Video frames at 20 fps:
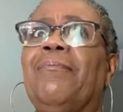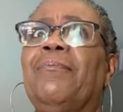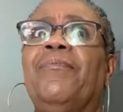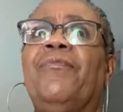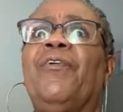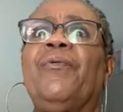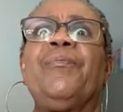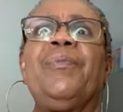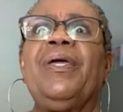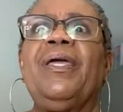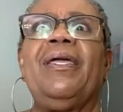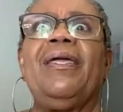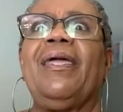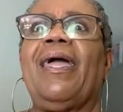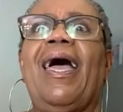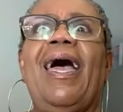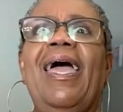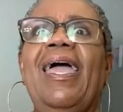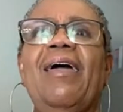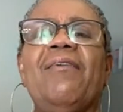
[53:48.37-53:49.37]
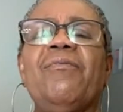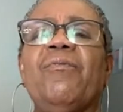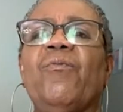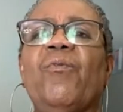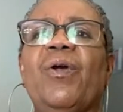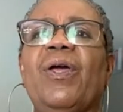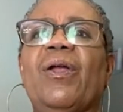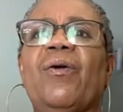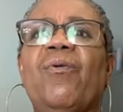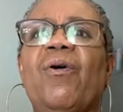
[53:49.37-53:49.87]
for me, I haven't
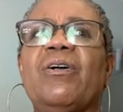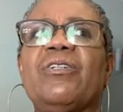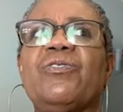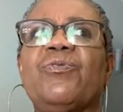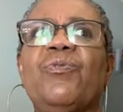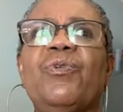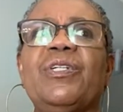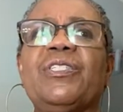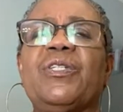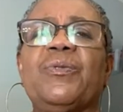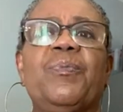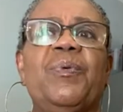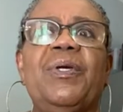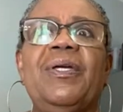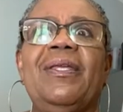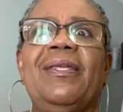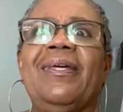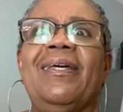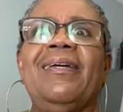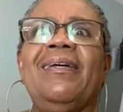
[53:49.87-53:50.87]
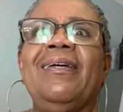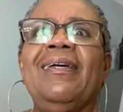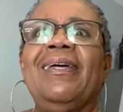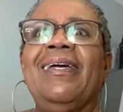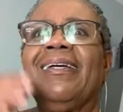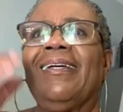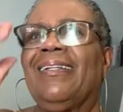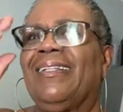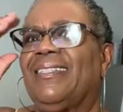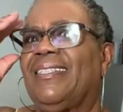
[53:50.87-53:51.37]
ran across a recipe that
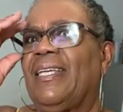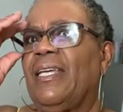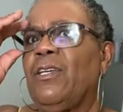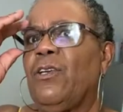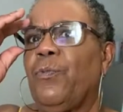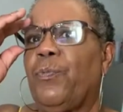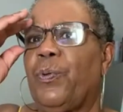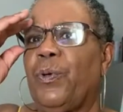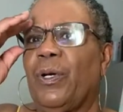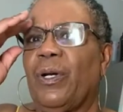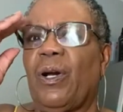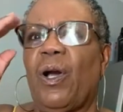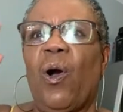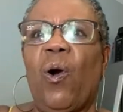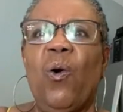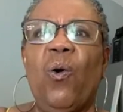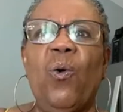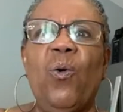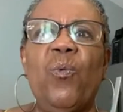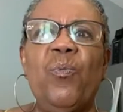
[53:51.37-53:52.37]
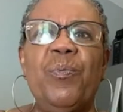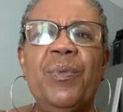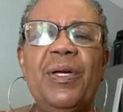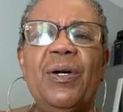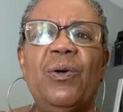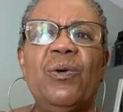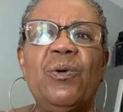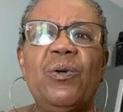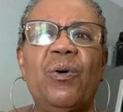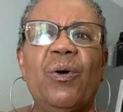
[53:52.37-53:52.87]
say you put cold
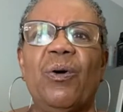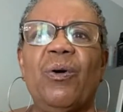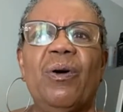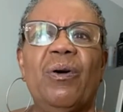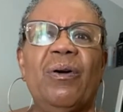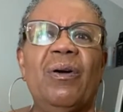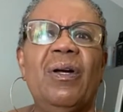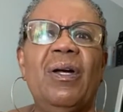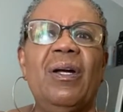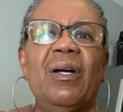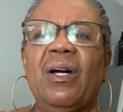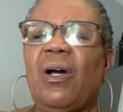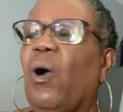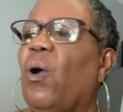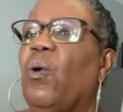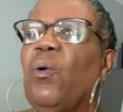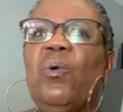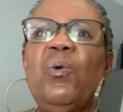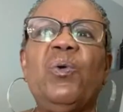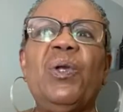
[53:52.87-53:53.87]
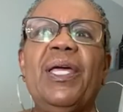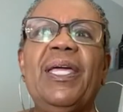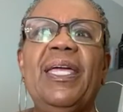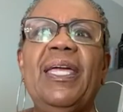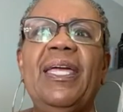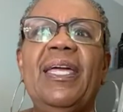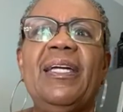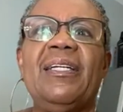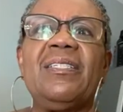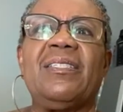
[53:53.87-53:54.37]
milk or cold
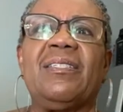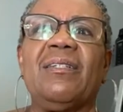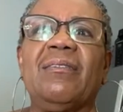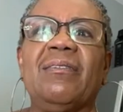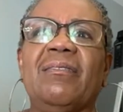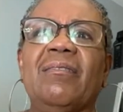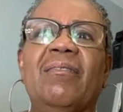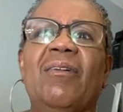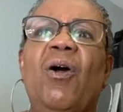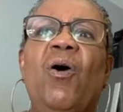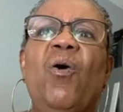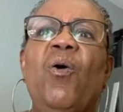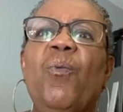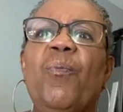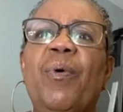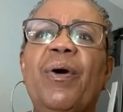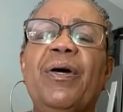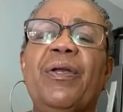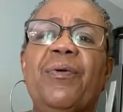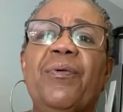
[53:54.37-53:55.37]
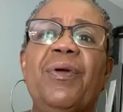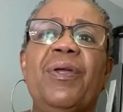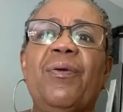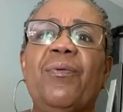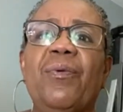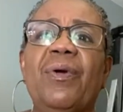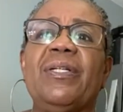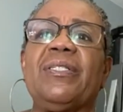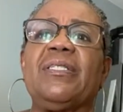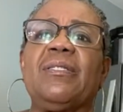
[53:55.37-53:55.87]
eggs or cold butter in a
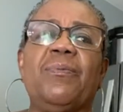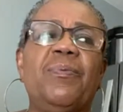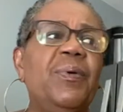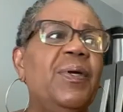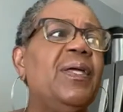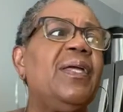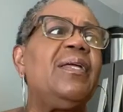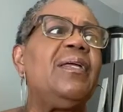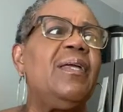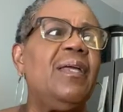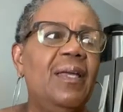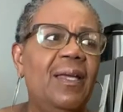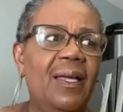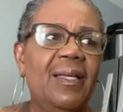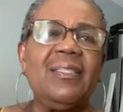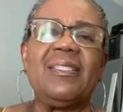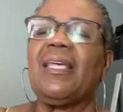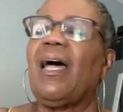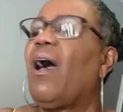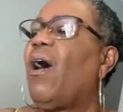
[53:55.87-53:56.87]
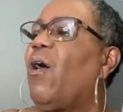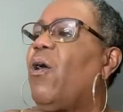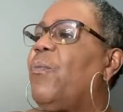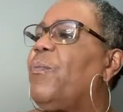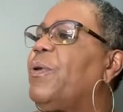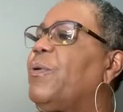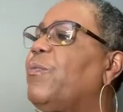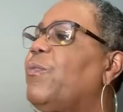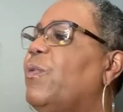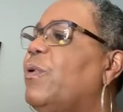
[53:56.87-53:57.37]
recipe. It's all
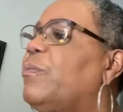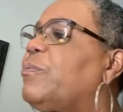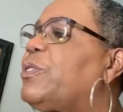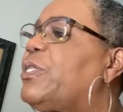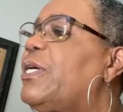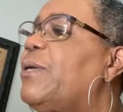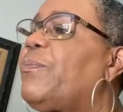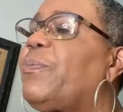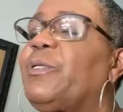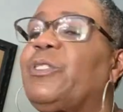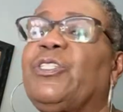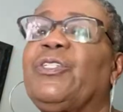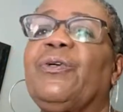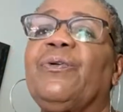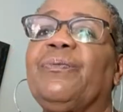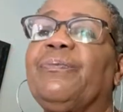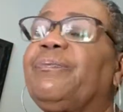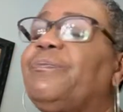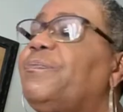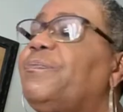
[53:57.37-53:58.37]
been room temperature.